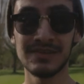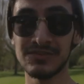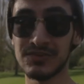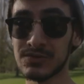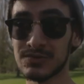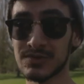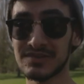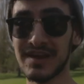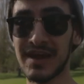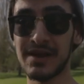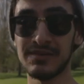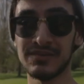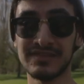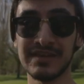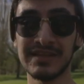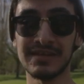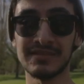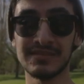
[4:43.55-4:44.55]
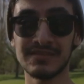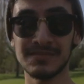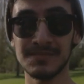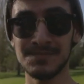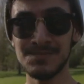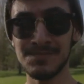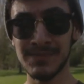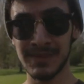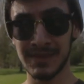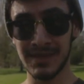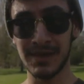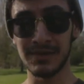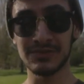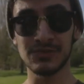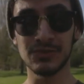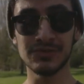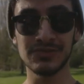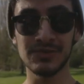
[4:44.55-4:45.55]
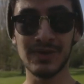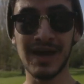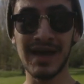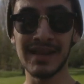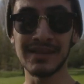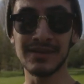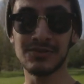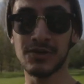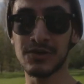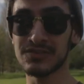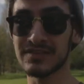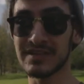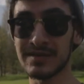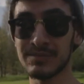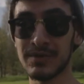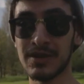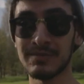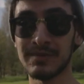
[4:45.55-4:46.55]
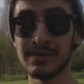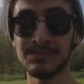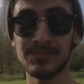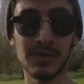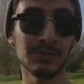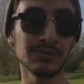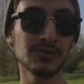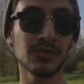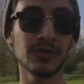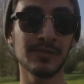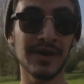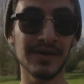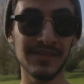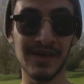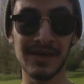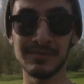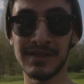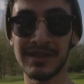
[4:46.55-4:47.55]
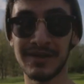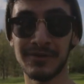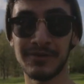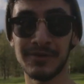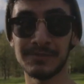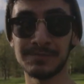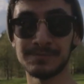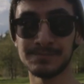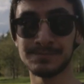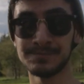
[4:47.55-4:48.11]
due to its high resilience. Now it's also a highly cross-linked polymer, and we'll talk about that a bit later on.